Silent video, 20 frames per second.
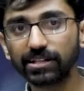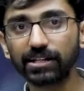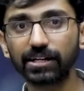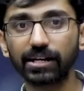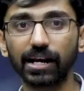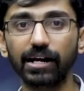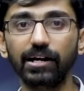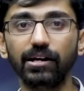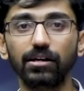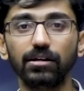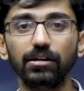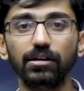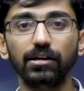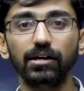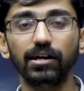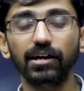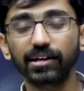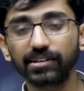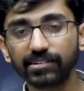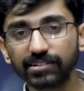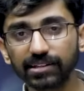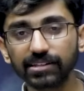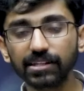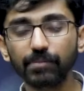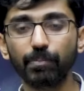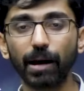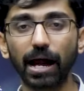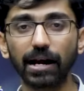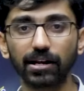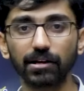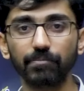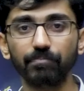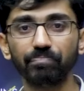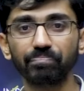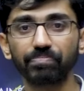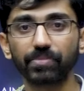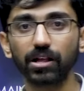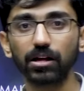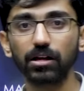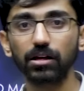the trend, see the pattern.
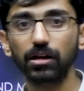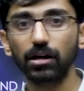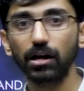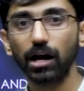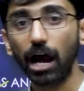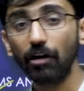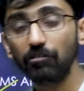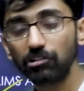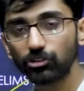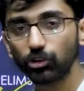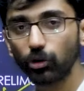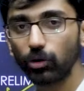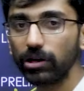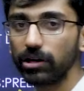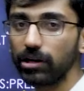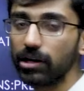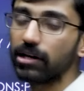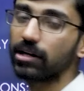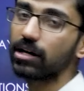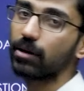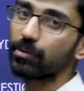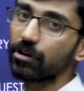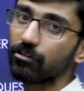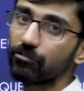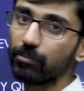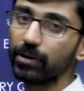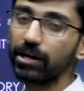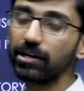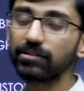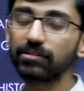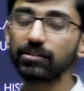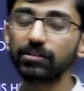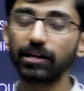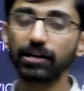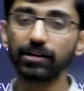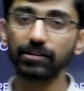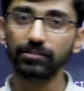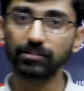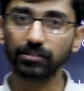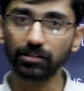I will show you in a couple of minutes.
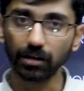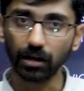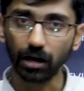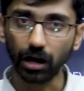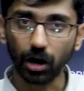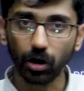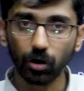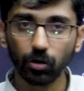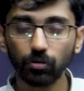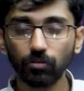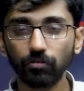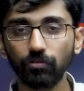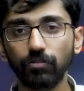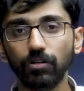That is how